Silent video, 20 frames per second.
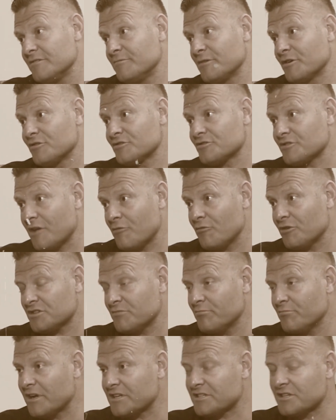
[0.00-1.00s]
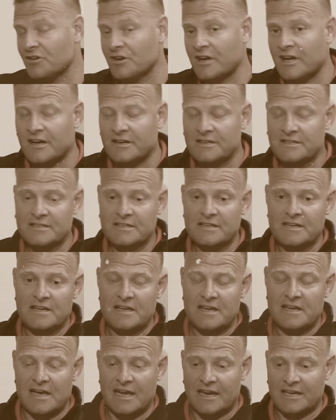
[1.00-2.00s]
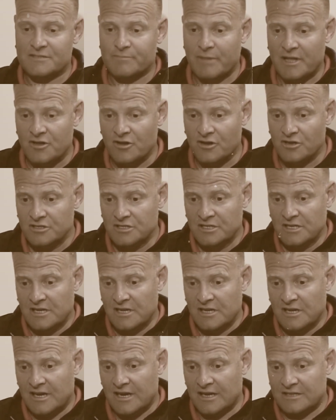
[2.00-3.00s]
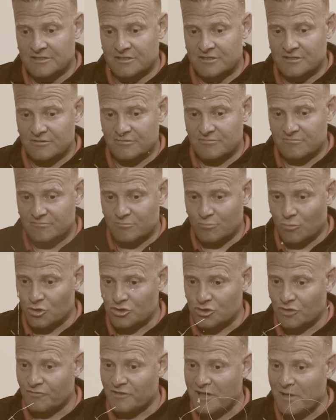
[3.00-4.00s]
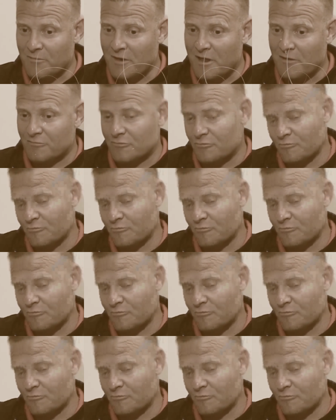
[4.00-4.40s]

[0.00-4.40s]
because I was in Barcelona and Espanyol, and most of them,